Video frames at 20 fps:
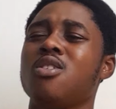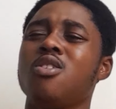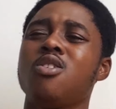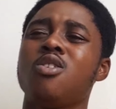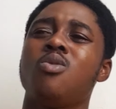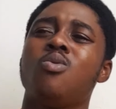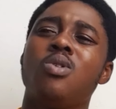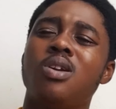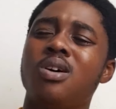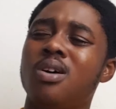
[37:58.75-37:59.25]

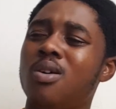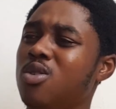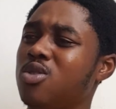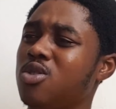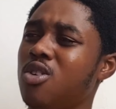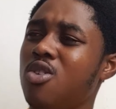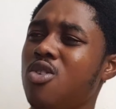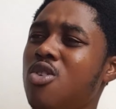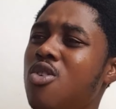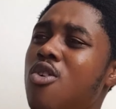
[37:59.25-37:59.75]
God, when I was
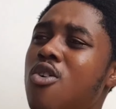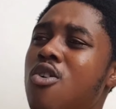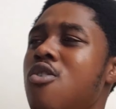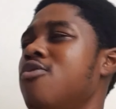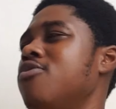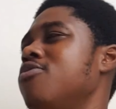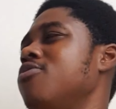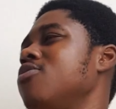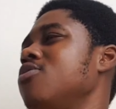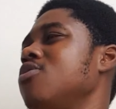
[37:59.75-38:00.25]
on
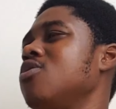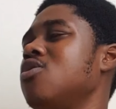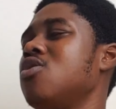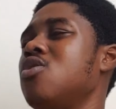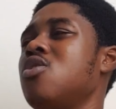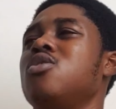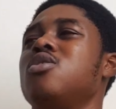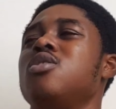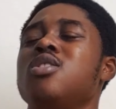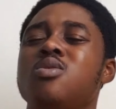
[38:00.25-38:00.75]
earth, you
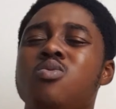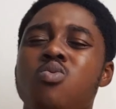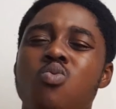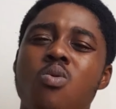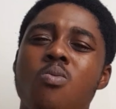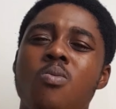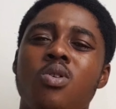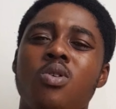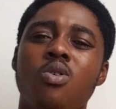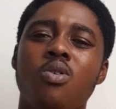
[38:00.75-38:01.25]
know, this
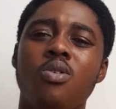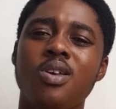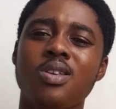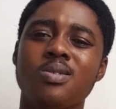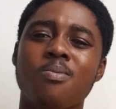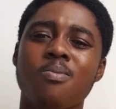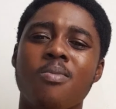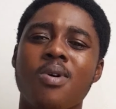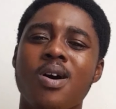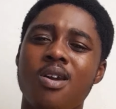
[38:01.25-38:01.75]
woman or
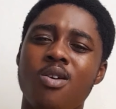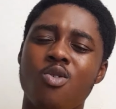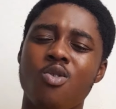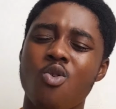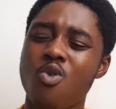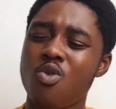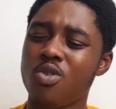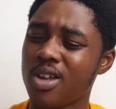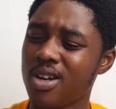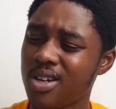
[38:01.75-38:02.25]
this man,
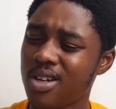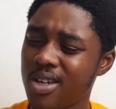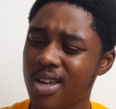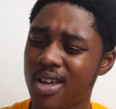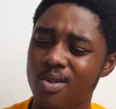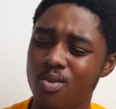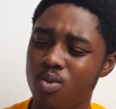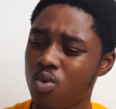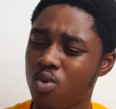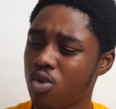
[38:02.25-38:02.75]
all they
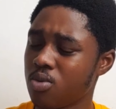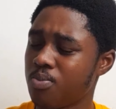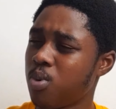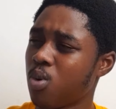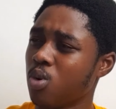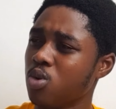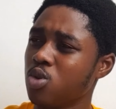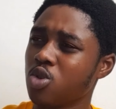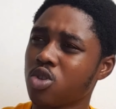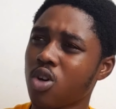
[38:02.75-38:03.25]
did was
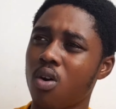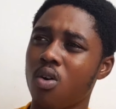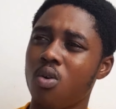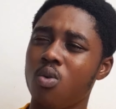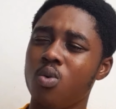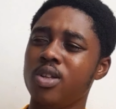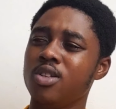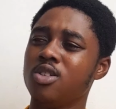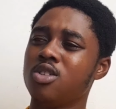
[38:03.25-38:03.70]
put sorrow